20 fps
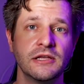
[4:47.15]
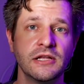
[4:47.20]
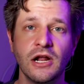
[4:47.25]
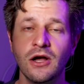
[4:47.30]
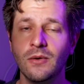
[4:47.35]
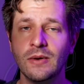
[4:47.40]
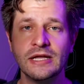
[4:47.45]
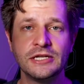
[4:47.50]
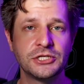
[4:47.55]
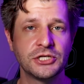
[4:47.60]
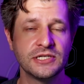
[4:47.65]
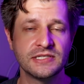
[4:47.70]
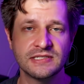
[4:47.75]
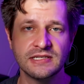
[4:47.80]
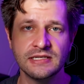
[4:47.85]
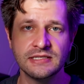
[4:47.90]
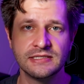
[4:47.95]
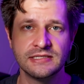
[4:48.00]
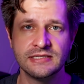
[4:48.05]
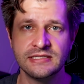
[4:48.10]
You know, it's
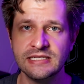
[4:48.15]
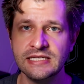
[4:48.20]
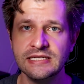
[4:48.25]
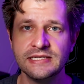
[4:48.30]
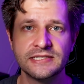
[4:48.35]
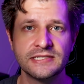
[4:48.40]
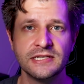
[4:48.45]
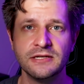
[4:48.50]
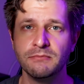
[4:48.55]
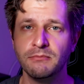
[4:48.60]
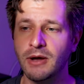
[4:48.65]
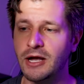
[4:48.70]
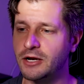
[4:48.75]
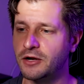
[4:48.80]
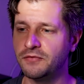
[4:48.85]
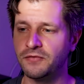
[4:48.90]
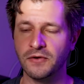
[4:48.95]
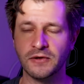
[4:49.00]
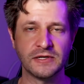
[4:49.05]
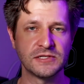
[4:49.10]
just a decent
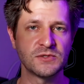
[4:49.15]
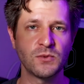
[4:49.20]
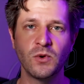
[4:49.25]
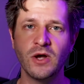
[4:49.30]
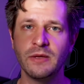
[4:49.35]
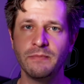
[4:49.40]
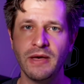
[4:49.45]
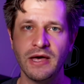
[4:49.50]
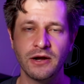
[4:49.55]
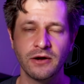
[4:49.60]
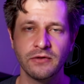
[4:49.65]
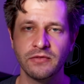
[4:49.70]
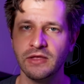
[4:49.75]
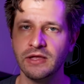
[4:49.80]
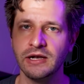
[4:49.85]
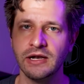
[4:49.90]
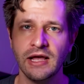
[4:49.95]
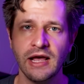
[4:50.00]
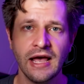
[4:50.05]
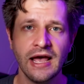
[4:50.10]
microphone. It's way better
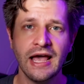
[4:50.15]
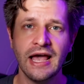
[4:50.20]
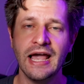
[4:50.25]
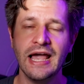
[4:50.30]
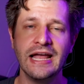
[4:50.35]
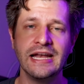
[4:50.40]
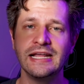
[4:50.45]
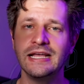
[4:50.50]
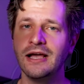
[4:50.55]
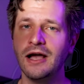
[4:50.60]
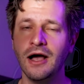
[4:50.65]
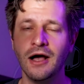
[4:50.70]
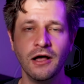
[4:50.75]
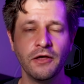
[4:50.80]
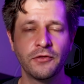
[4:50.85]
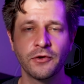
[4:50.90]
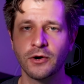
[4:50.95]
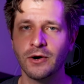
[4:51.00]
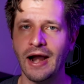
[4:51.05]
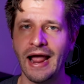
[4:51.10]
than any
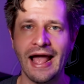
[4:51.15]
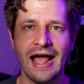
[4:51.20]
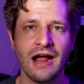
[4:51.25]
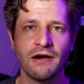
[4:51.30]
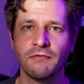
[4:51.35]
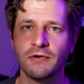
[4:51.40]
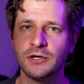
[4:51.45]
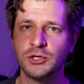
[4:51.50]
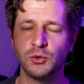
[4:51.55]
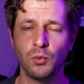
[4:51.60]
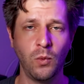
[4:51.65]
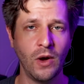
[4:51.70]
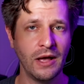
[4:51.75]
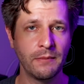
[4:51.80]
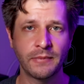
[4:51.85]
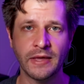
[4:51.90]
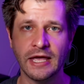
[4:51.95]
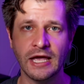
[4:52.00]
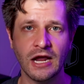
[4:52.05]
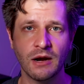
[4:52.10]
other average
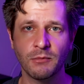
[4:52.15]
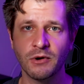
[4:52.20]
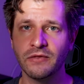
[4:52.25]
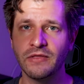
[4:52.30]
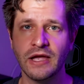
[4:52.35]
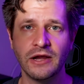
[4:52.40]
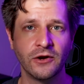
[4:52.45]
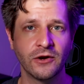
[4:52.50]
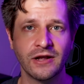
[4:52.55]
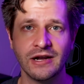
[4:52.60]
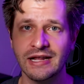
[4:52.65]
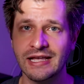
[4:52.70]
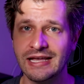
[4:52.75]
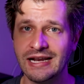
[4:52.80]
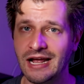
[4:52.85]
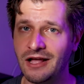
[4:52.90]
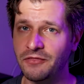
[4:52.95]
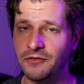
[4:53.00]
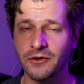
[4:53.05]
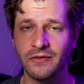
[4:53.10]
web camera that you're gonna
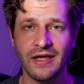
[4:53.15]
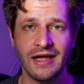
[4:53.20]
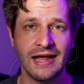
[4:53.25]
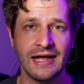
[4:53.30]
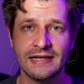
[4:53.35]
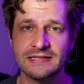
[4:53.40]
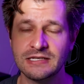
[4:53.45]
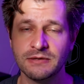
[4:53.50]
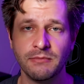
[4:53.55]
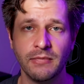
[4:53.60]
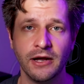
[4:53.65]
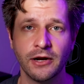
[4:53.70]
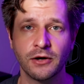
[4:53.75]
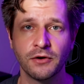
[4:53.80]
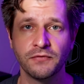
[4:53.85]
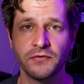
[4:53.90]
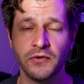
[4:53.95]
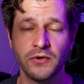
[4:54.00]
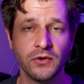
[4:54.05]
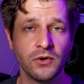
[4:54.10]
get out there that has a
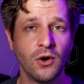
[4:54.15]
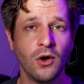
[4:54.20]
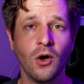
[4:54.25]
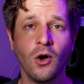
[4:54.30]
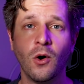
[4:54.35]
microphone